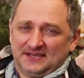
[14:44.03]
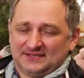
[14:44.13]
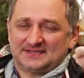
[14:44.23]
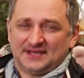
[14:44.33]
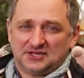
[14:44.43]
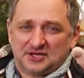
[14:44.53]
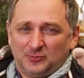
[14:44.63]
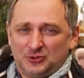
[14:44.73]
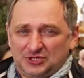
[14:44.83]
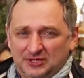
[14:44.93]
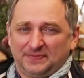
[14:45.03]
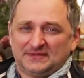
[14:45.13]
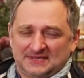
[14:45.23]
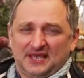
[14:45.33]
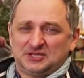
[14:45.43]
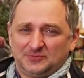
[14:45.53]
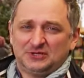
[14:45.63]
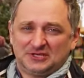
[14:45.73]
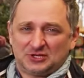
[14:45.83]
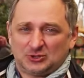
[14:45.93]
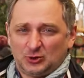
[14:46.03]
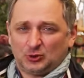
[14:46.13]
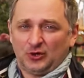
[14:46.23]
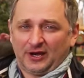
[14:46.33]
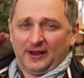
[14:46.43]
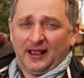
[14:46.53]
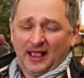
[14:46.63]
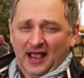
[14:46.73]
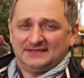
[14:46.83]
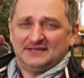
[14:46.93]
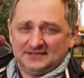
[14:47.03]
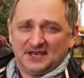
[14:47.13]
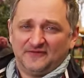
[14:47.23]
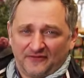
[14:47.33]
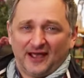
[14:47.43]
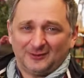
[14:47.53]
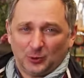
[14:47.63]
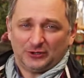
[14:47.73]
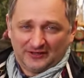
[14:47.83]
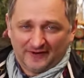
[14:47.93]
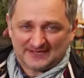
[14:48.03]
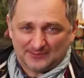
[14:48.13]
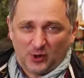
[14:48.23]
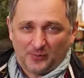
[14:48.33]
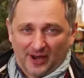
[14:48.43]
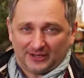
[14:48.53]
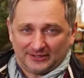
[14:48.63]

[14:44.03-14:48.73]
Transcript: am really only interested in flowers one day a year. For Russians, this is on the eighth of